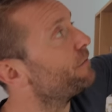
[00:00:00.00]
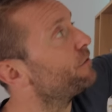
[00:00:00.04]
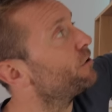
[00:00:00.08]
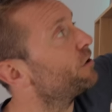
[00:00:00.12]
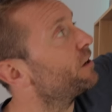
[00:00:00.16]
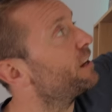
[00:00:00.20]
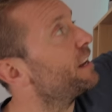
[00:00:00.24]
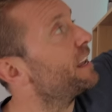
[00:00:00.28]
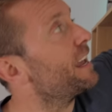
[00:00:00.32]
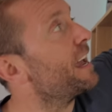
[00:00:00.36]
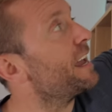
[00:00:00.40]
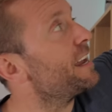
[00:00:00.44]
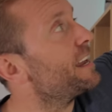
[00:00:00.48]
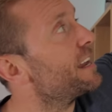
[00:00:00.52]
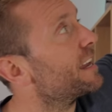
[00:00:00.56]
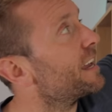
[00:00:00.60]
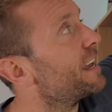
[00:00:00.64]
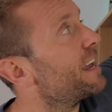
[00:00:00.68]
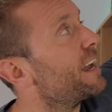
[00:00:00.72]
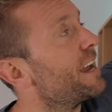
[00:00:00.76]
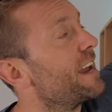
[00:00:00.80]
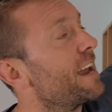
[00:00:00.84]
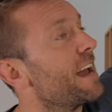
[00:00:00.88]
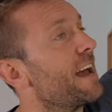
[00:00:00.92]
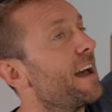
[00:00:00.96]
if you're gonna get your
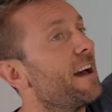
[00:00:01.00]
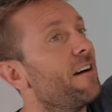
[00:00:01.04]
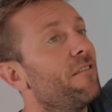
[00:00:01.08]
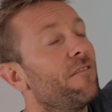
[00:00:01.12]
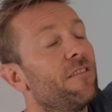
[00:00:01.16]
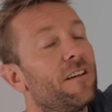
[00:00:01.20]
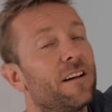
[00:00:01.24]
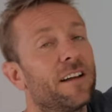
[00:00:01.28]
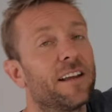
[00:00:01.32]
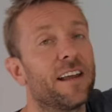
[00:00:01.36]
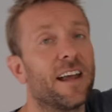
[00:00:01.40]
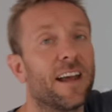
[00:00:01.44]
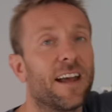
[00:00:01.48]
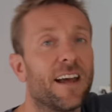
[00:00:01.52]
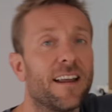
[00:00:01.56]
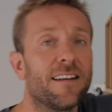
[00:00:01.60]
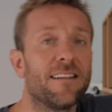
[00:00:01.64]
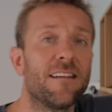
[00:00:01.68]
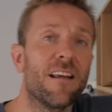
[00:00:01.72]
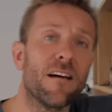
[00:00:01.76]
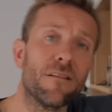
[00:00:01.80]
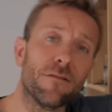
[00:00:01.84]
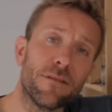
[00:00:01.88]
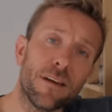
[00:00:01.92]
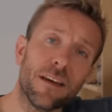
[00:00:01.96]
key out, yeah,
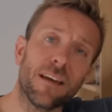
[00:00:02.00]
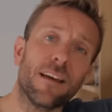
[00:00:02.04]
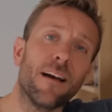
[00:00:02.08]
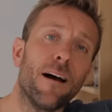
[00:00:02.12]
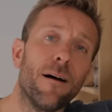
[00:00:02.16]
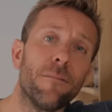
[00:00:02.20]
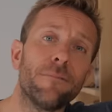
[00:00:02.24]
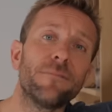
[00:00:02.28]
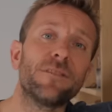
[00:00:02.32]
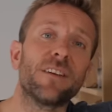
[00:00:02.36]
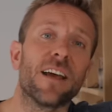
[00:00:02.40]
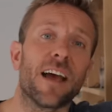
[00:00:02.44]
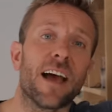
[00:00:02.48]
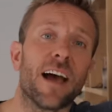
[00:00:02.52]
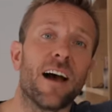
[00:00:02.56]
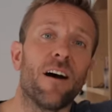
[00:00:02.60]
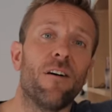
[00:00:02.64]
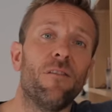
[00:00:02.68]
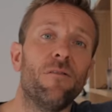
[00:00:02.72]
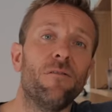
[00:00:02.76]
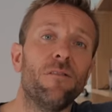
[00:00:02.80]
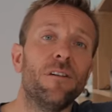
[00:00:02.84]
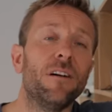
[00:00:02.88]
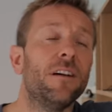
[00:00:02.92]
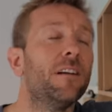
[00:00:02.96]
and nothing comes
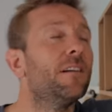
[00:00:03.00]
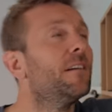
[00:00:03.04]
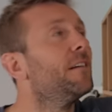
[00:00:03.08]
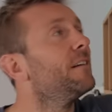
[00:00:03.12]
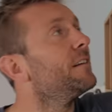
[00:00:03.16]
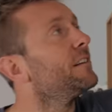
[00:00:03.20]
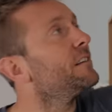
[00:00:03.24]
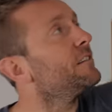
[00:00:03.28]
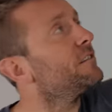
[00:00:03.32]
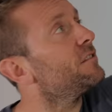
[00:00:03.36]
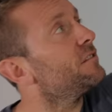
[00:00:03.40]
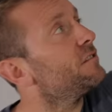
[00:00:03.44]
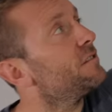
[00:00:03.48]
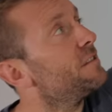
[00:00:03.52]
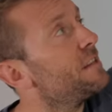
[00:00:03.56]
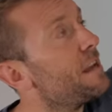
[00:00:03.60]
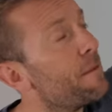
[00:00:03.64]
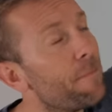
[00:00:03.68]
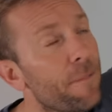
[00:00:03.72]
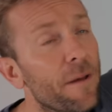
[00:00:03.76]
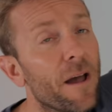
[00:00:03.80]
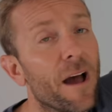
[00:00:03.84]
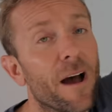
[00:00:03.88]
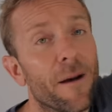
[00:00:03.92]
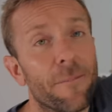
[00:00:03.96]
out,
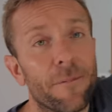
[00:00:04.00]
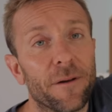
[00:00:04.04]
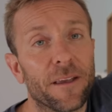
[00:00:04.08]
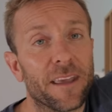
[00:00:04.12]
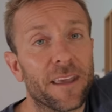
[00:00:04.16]
nip it up